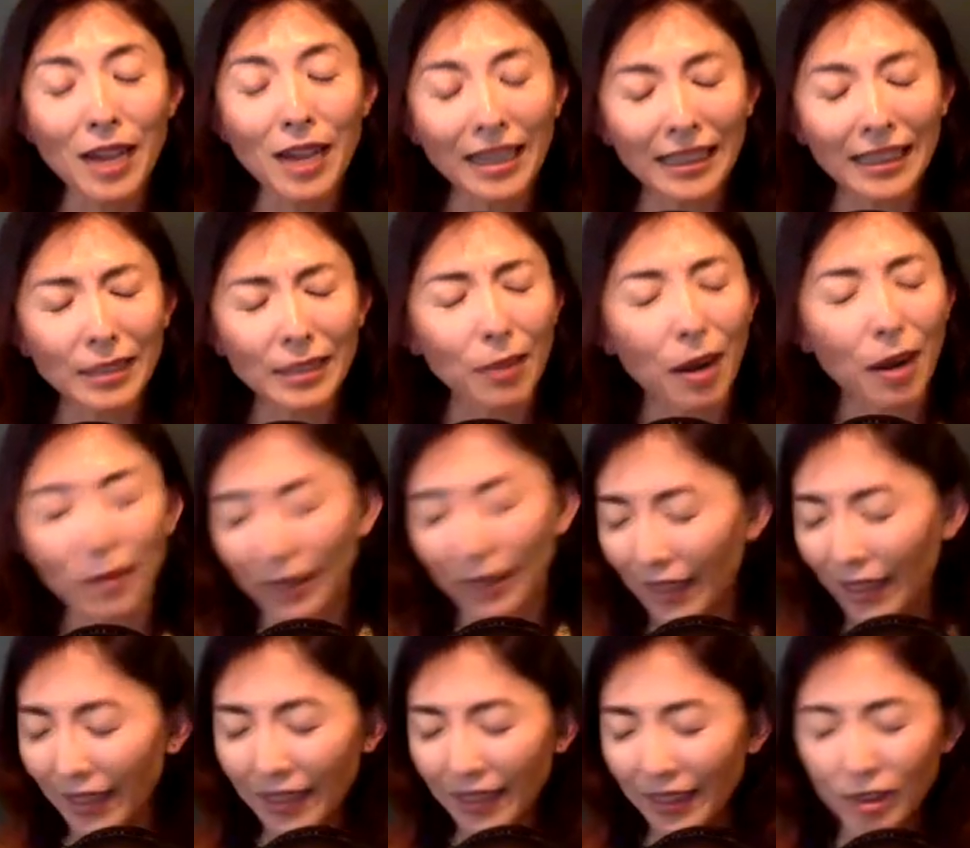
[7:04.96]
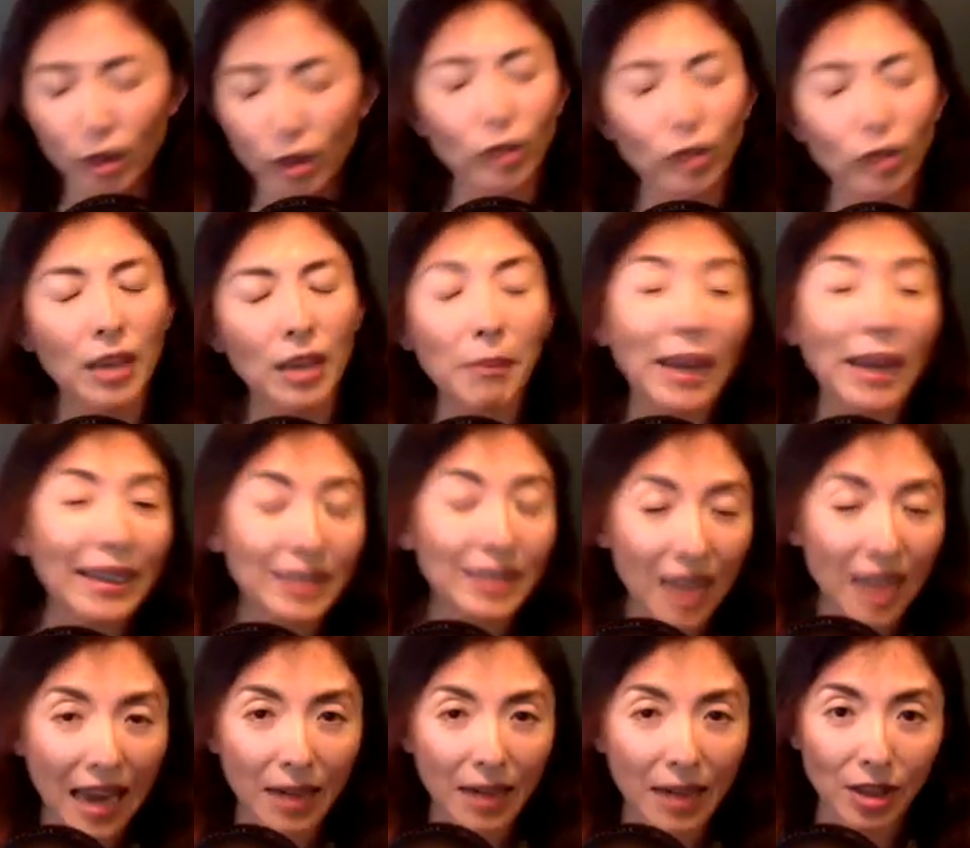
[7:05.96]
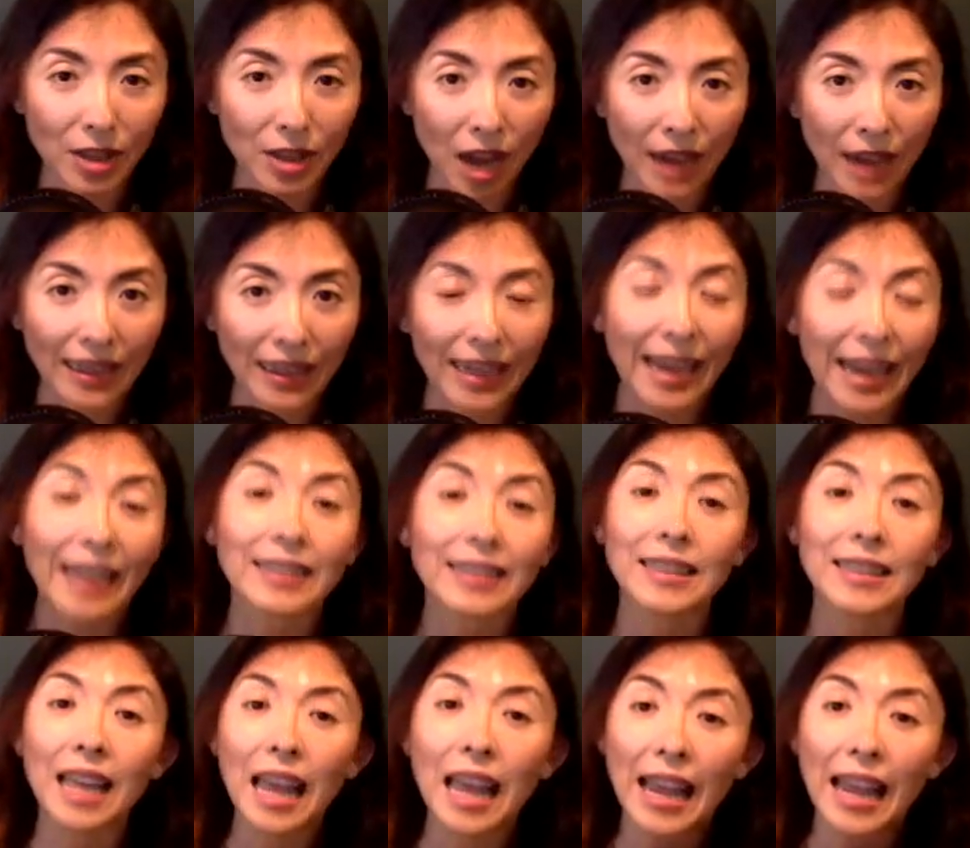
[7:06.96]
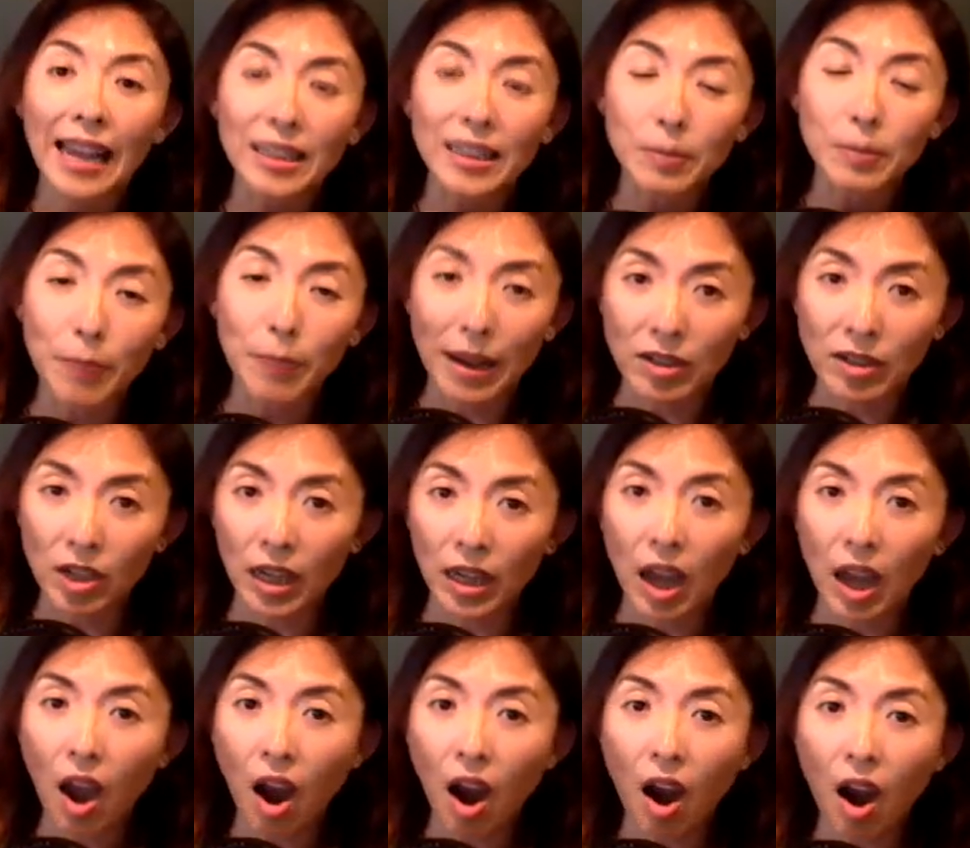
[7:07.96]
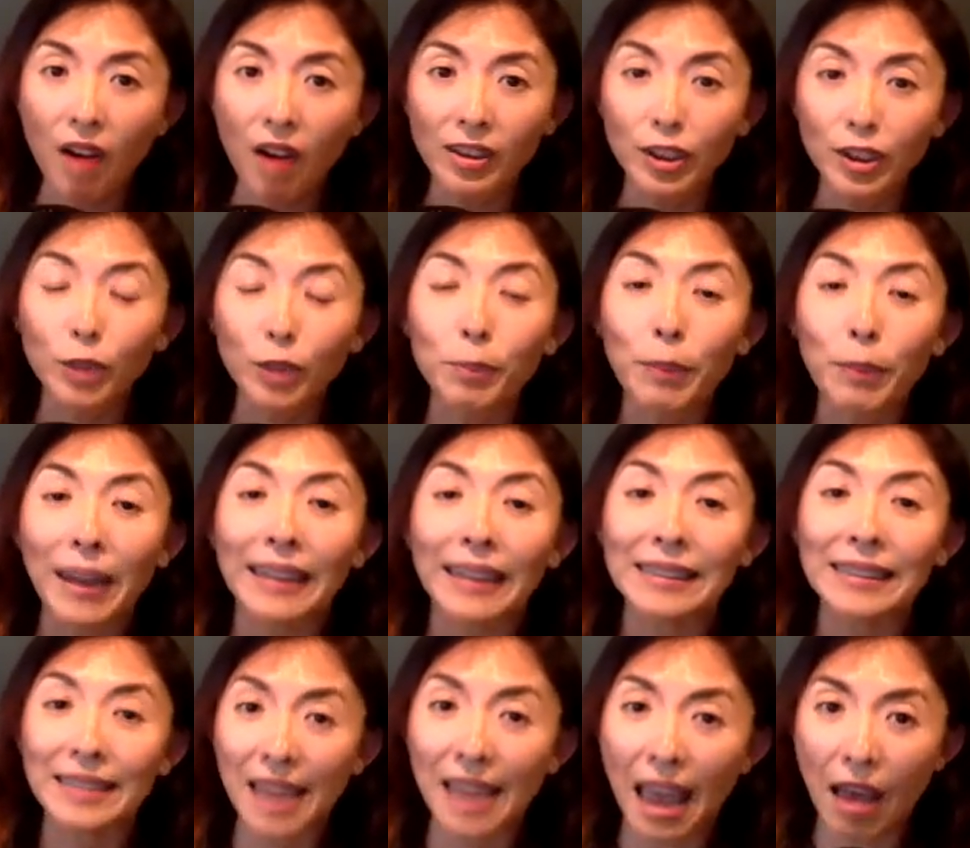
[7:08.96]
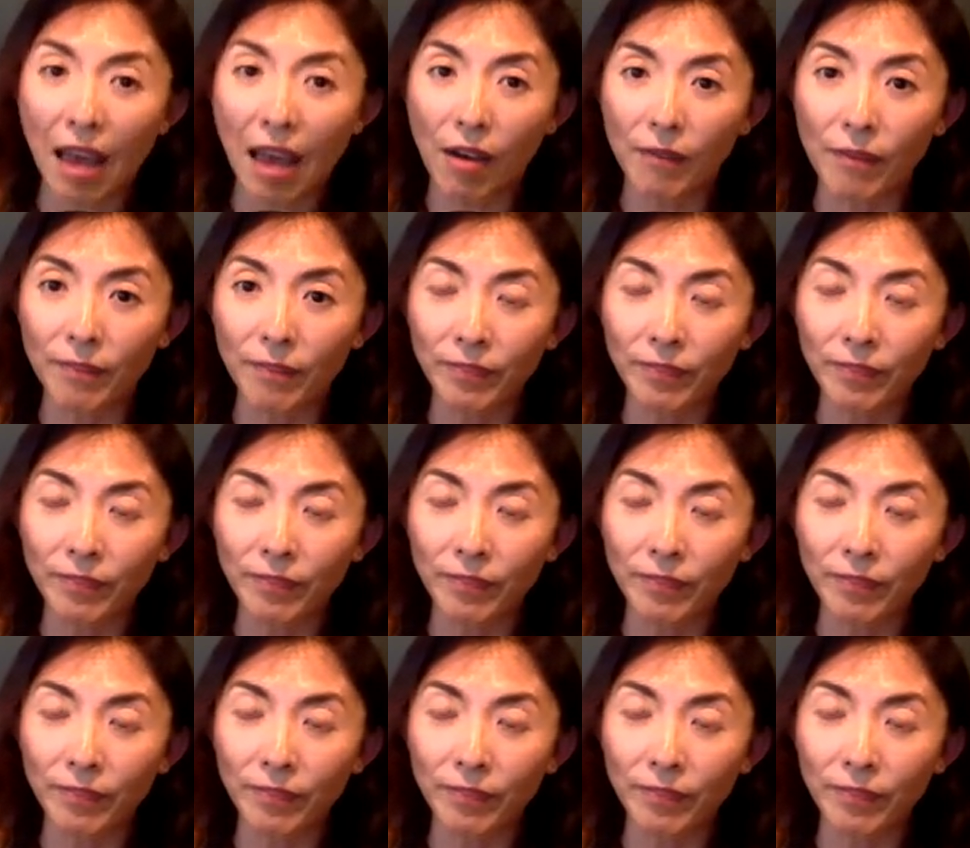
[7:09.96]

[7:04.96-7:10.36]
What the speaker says: Chinese, probably English to some extent, but Chinese is especially hard to pin down.